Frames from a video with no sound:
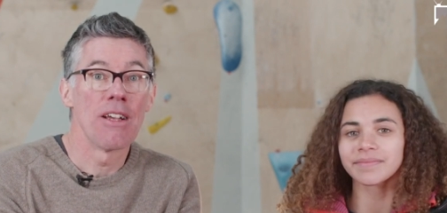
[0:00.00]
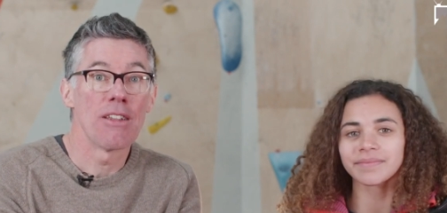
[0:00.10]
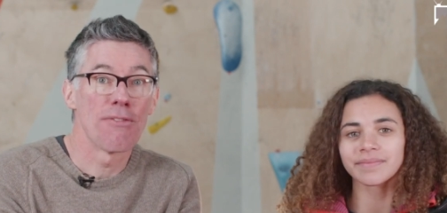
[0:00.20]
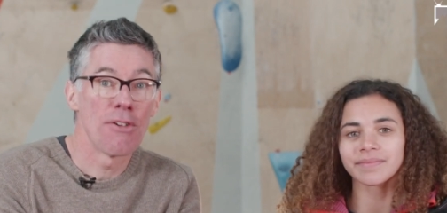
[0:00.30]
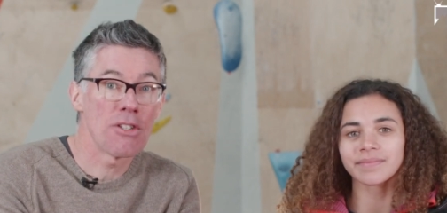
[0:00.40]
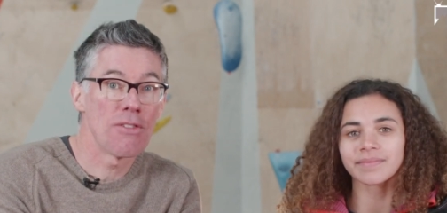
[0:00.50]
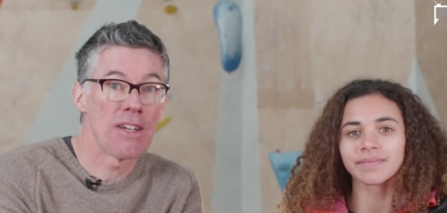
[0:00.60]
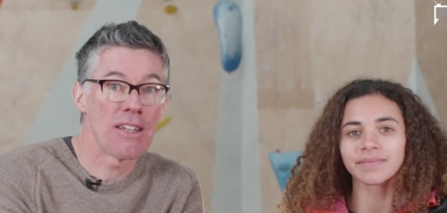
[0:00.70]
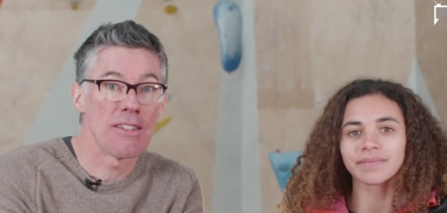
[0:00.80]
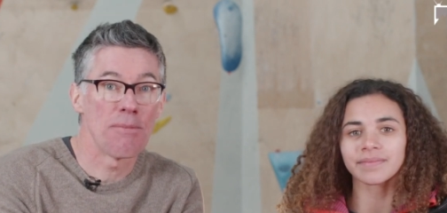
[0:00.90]
Speaker 1: The first
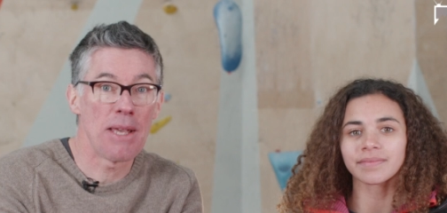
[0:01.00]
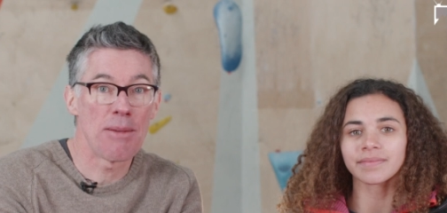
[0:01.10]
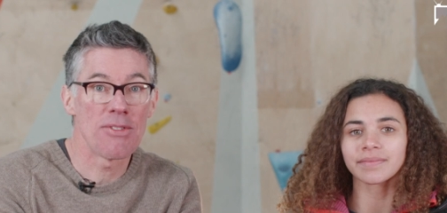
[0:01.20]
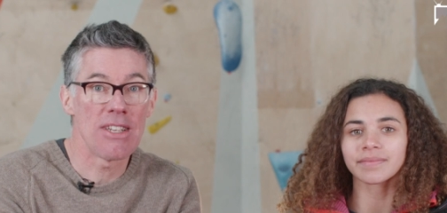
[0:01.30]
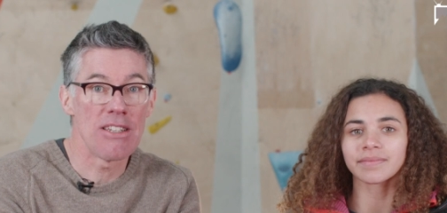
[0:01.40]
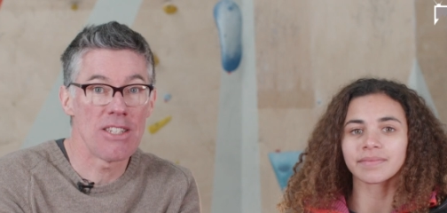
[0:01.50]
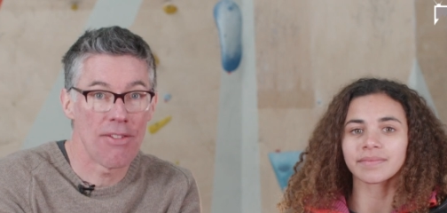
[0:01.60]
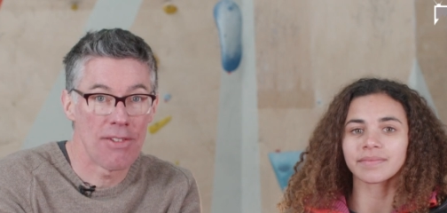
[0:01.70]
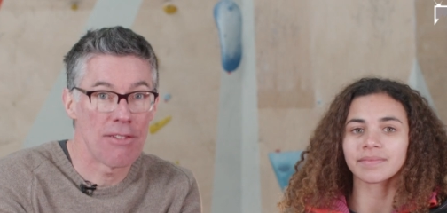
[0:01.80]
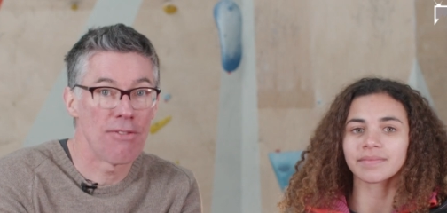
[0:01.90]
event is the BMC
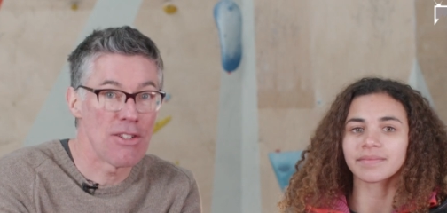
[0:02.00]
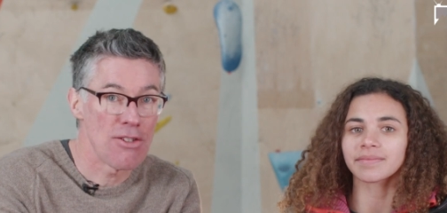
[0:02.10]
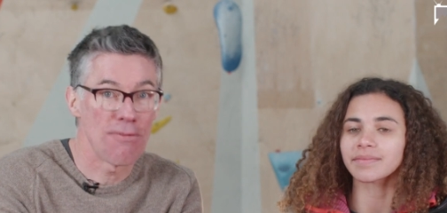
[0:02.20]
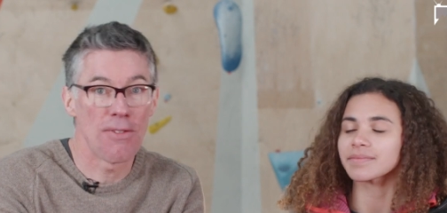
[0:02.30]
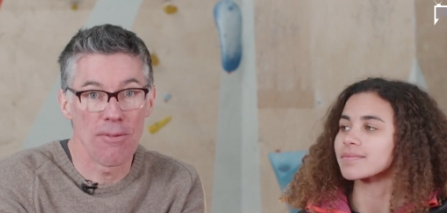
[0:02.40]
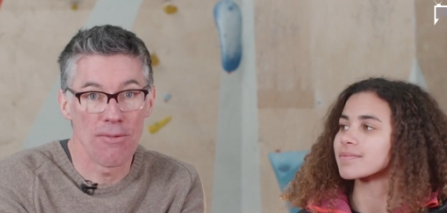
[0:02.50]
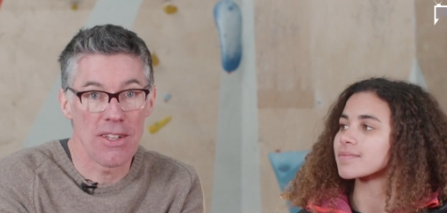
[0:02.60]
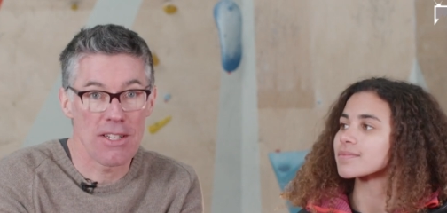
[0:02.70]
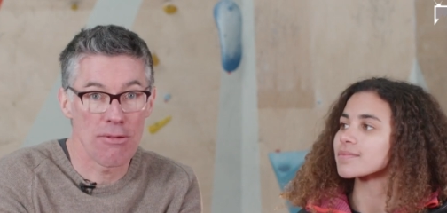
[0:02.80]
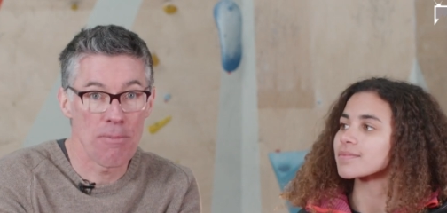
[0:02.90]
Sheffield Adventure Film
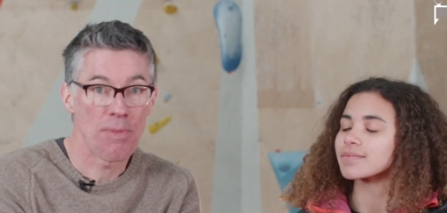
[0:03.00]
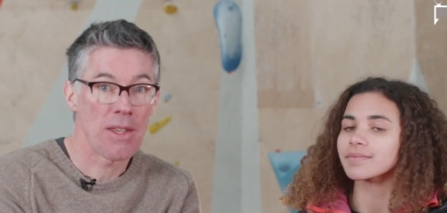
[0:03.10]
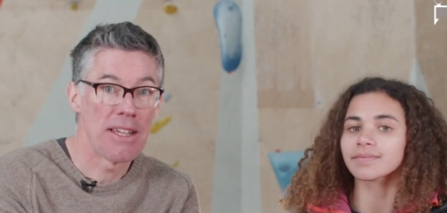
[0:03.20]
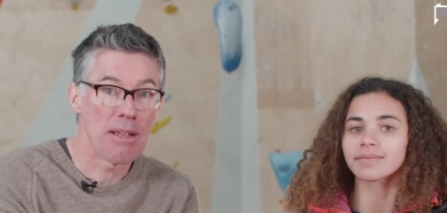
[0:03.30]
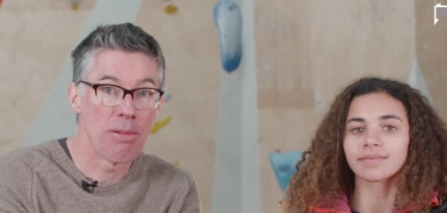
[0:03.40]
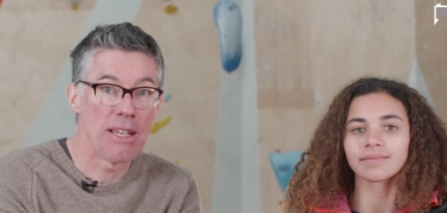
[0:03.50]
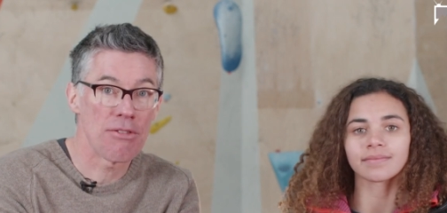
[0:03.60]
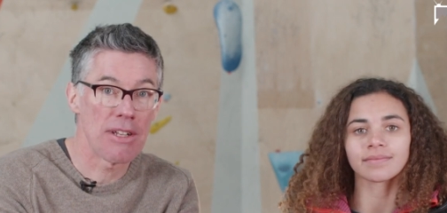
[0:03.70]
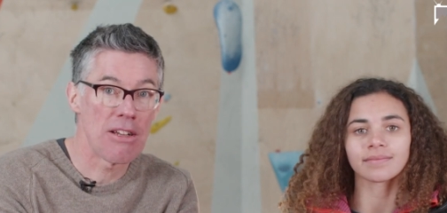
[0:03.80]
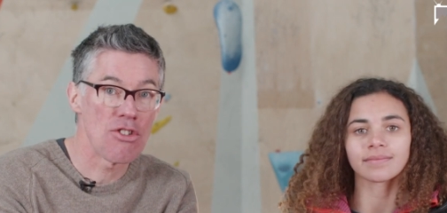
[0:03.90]
Festival, taking place
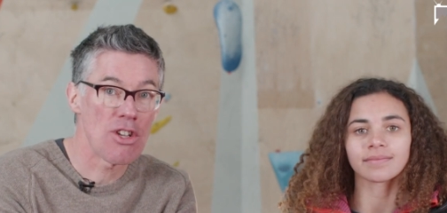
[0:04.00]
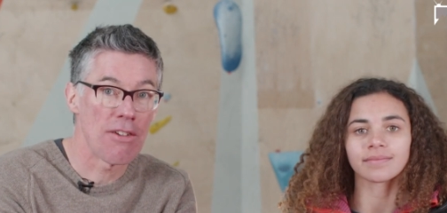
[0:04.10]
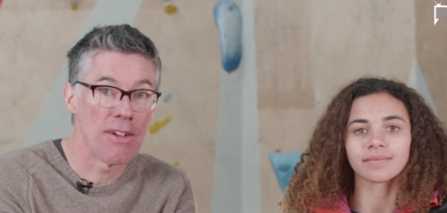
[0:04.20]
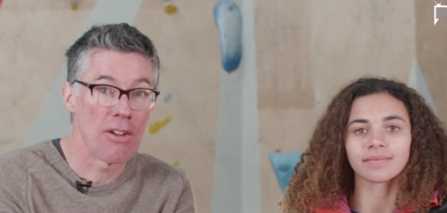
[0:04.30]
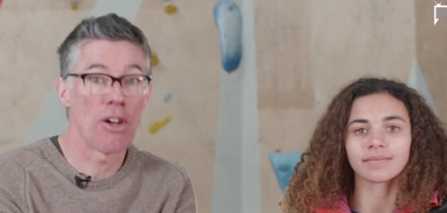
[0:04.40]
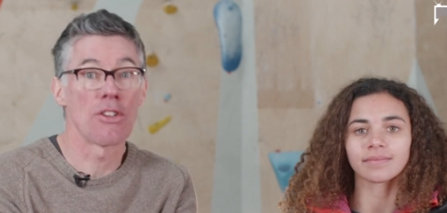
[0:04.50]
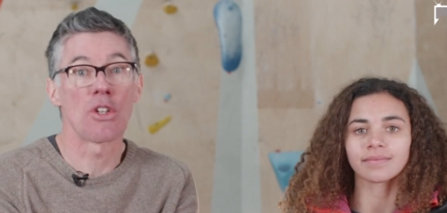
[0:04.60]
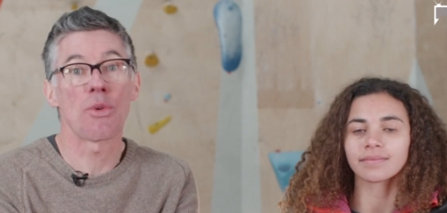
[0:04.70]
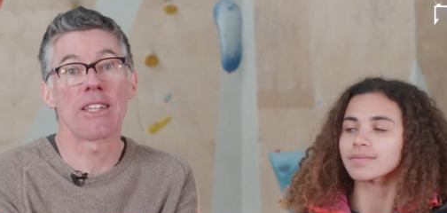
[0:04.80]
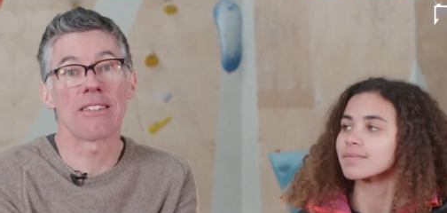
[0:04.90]
right here in Sheffield on the
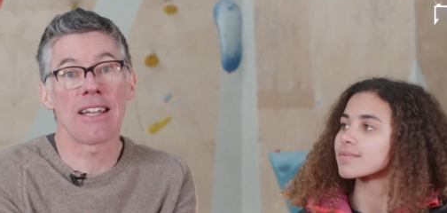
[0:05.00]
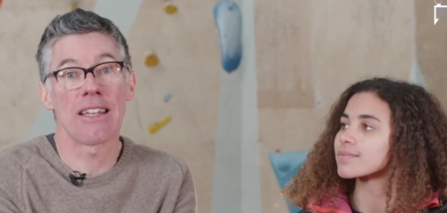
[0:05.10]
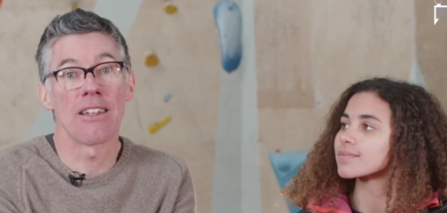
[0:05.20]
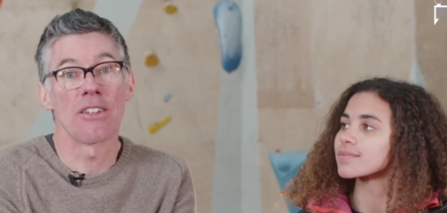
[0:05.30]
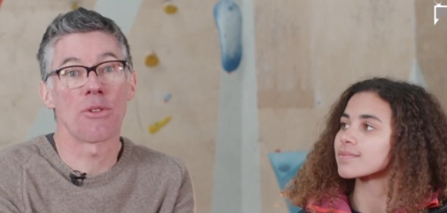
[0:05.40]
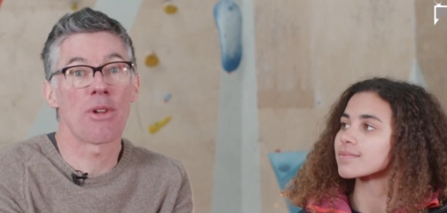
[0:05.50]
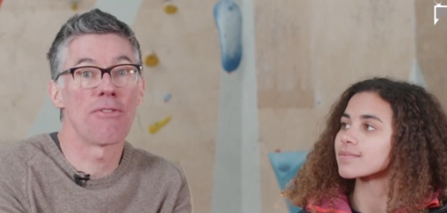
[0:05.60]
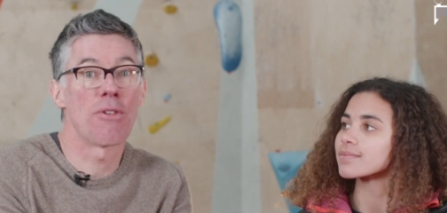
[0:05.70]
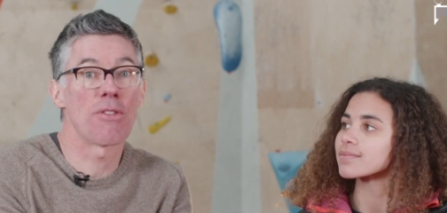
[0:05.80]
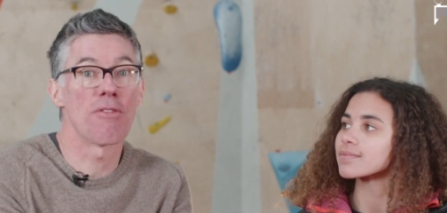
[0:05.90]
22nd to
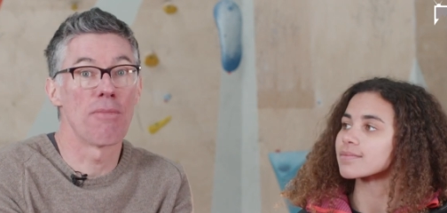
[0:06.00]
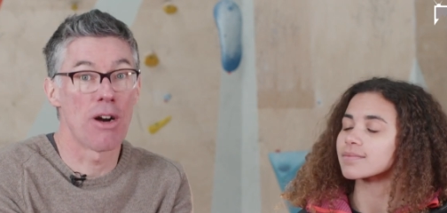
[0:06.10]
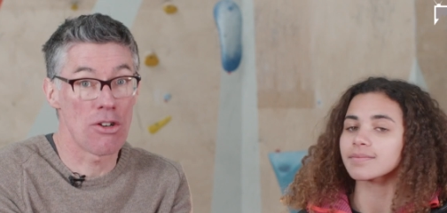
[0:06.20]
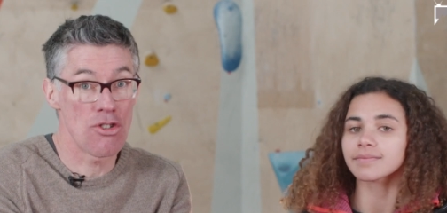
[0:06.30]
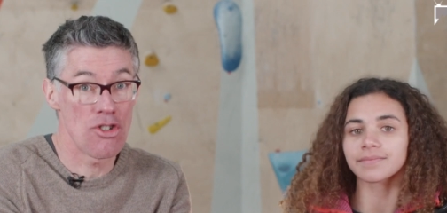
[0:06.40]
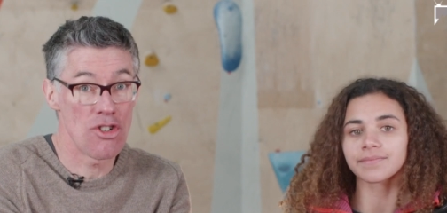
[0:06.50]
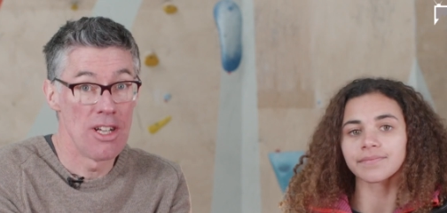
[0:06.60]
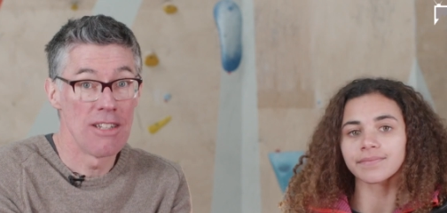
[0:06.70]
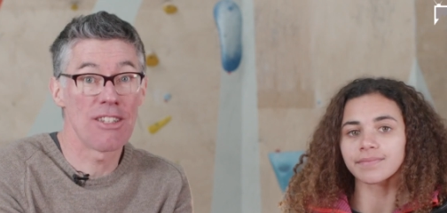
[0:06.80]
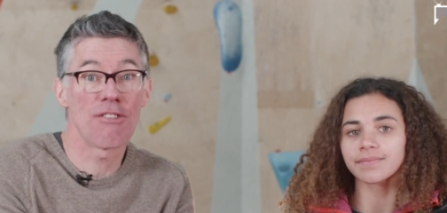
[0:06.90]
24th of March.
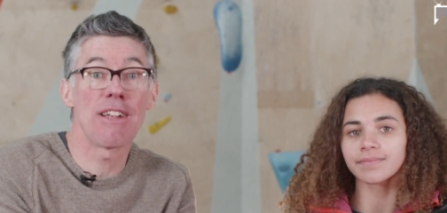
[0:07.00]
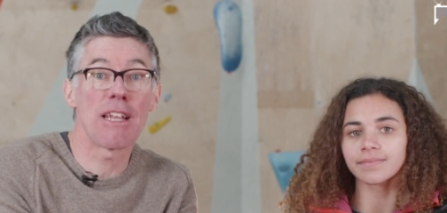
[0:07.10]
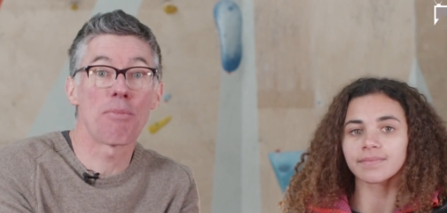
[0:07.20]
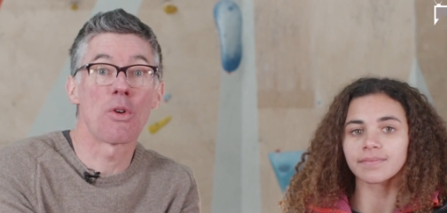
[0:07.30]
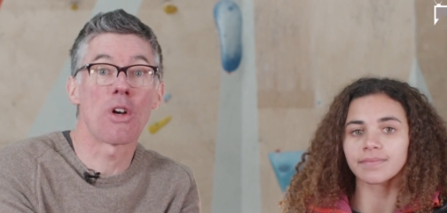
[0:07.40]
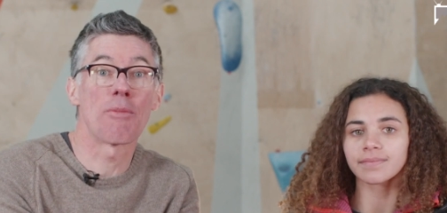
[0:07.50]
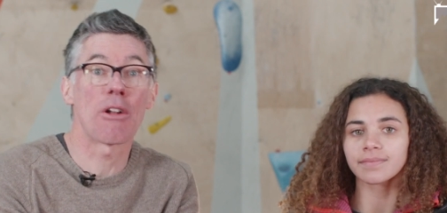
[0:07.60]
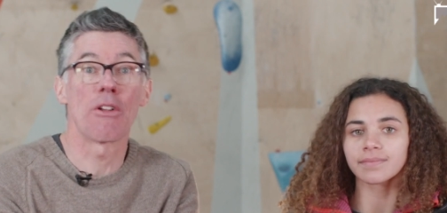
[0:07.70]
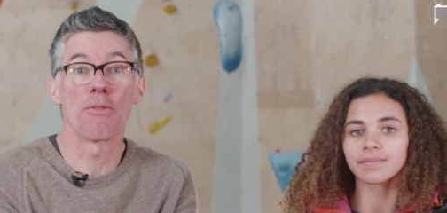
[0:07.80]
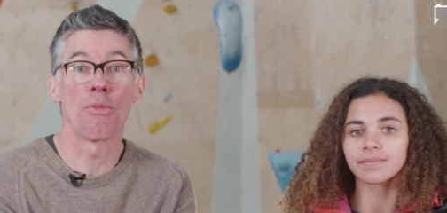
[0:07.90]
This three-day programme
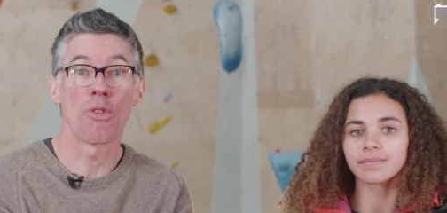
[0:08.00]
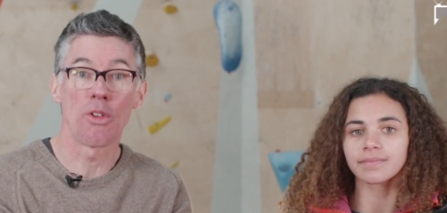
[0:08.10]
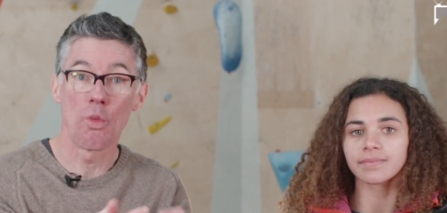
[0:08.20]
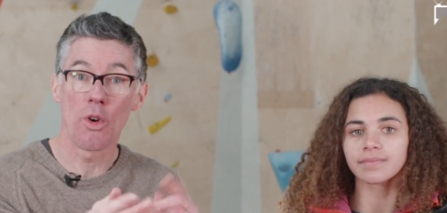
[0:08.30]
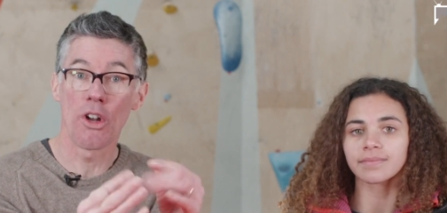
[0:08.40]
includes more than